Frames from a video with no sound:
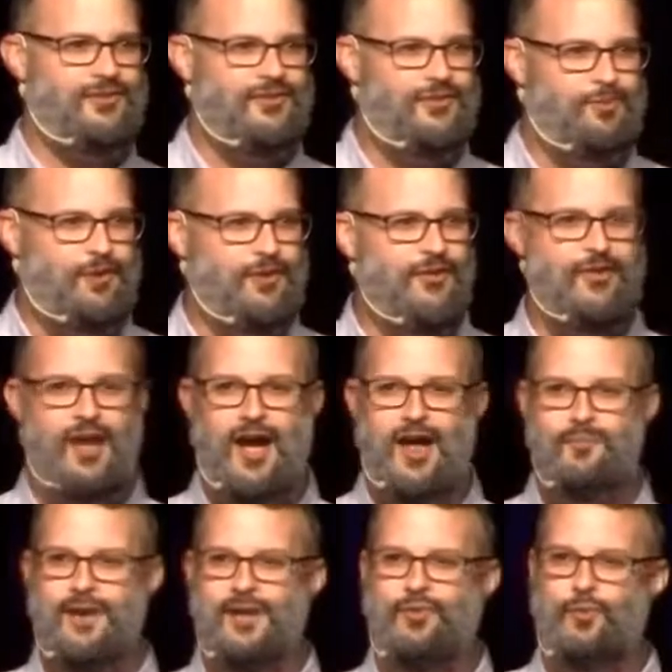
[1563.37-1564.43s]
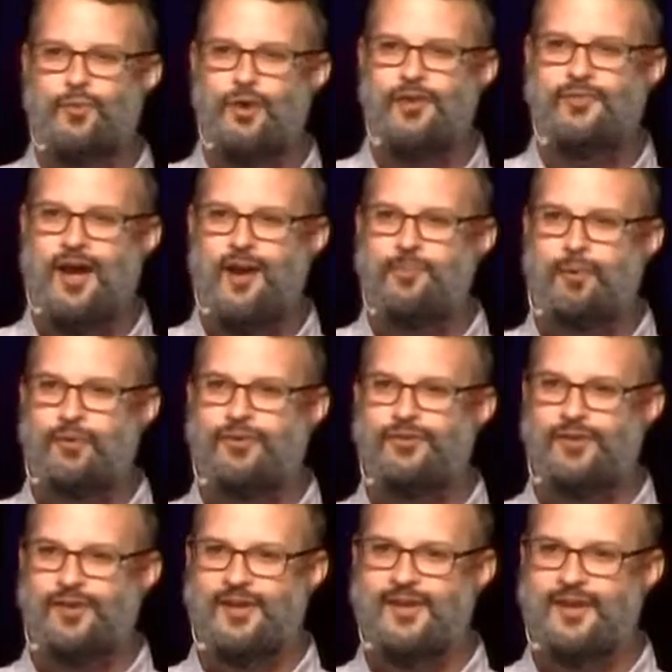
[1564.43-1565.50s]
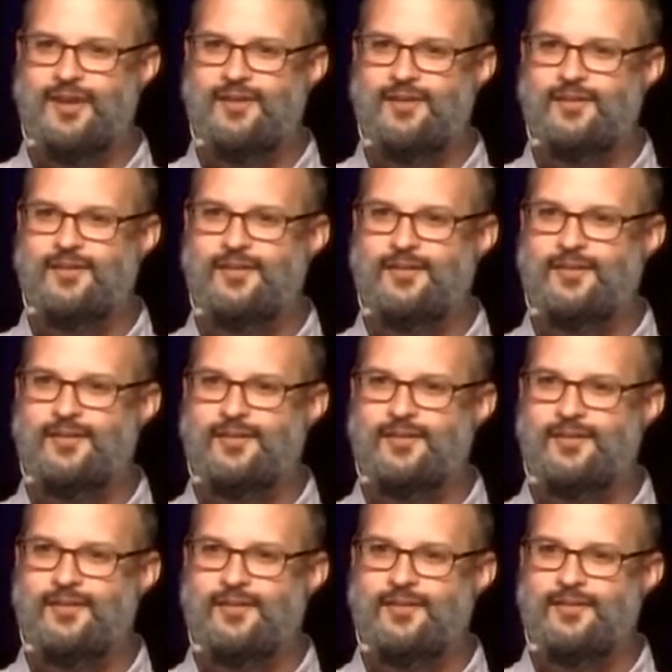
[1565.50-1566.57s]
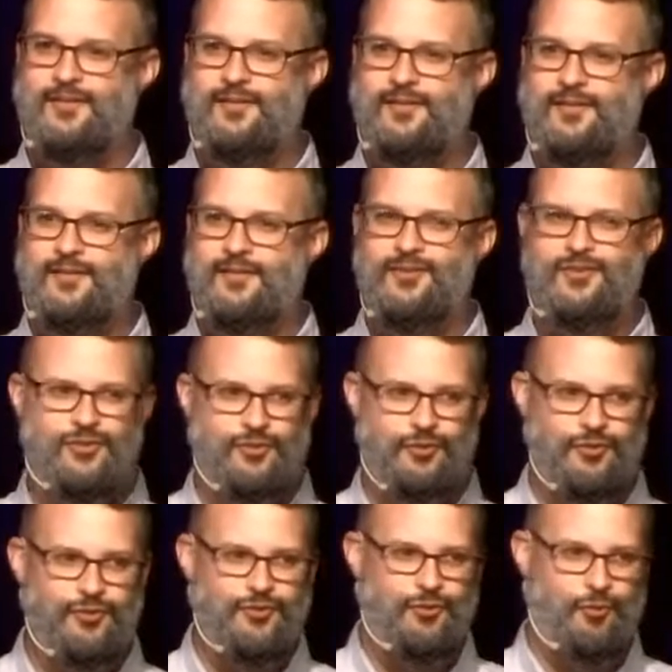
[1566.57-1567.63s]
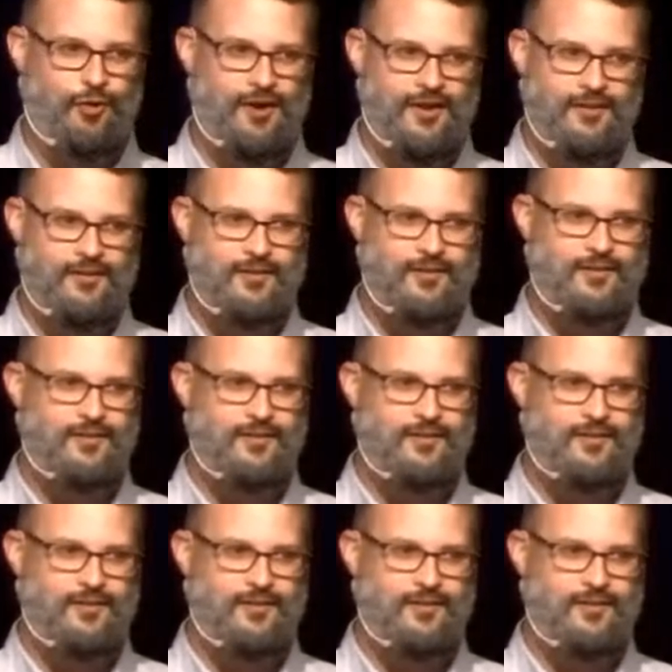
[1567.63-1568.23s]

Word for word: Let the Spirit of God make the Word of God personal again. This is your story.